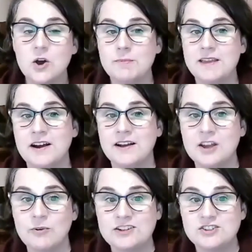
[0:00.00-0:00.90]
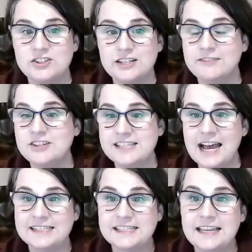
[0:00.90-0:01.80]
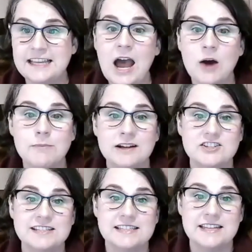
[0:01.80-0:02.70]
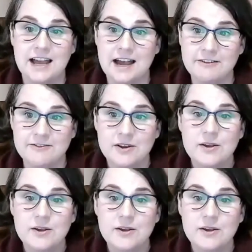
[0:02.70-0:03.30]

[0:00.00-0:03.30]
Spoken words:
go beyond the question of just asking how much is enough,